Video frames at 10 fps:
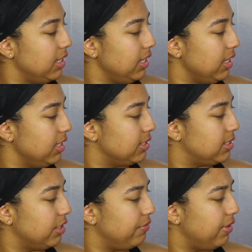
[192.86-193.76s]
the
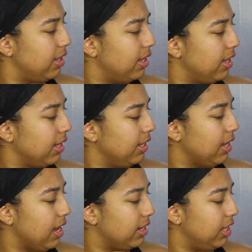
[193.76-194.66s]
Sylvia
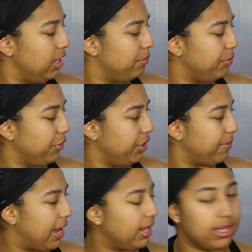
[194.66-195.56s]
Gani Beauty
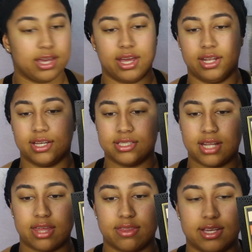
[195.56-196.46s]
palette. It looks
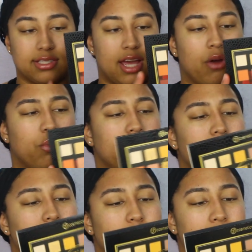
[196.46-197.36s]
like this. I really
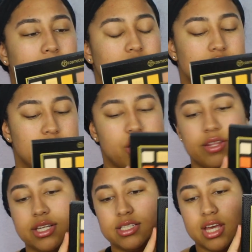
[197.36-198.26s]
like the packaging on
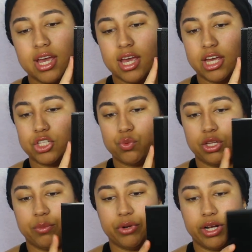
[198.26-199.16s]
this. It's
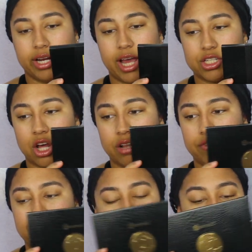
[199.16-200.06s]
really pretty. It has all
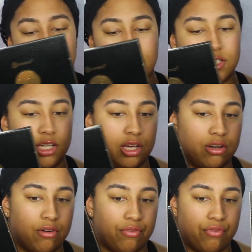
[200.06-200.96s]
of the shades
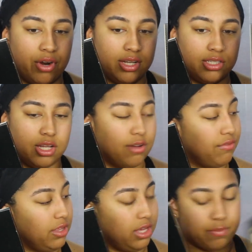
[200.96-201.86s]
in front
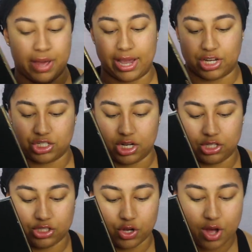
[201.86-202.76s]
of the
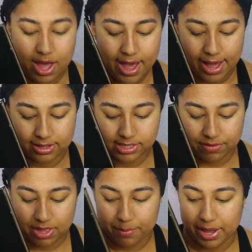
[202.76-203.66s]
packaging, so I'll
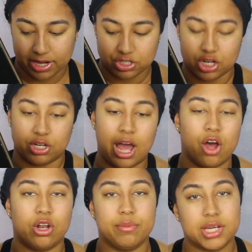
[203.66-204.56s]
save that packaging
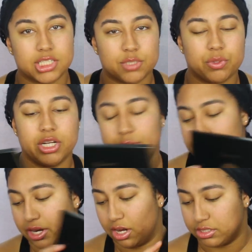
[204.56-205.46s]
not only because it's pretty,
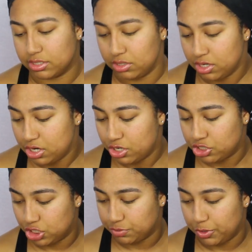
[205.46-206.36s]
but it also
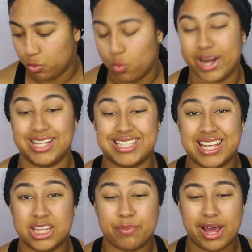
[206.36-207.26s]
shows me what is
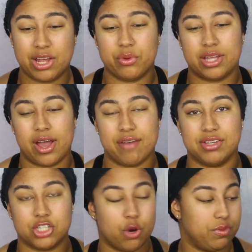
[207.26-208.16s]
in the palette without
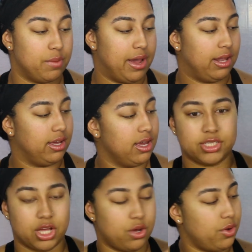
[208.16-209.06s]
having to open the palette.
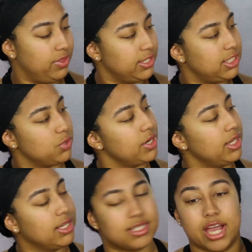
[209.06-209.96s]
So this is what
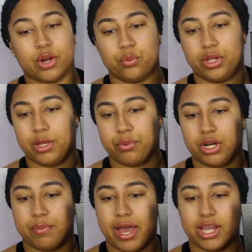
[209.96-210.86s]
it looks like. Really
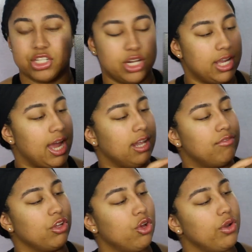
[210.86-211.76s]
pretty packaging. I
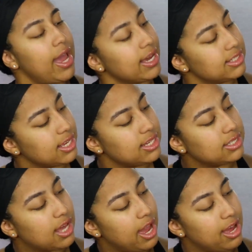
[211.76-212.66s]
love the gold
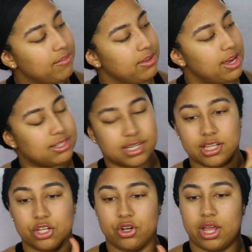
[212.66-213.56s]
accents. It has
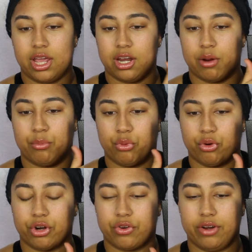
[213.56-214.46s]
like a little
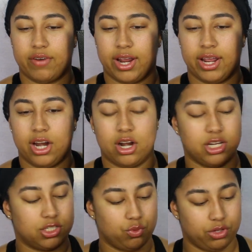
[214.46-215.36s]
embroidery right here.
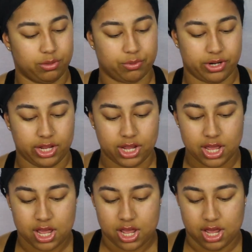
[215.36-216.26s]
It's really pretty.
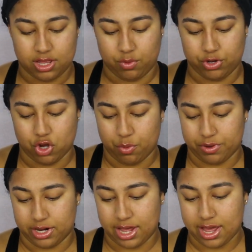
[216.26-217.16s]
And then when you
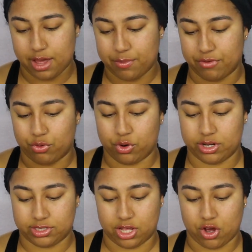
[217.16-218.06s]
open it up, of
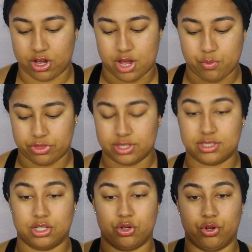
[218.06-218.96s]
course they all come with
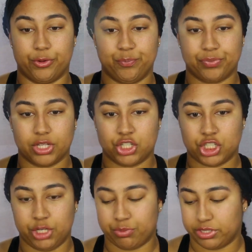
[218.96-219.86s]
this little
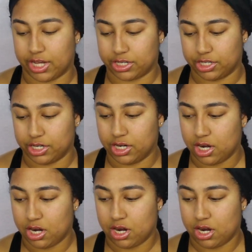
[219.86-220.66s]
sheet protector,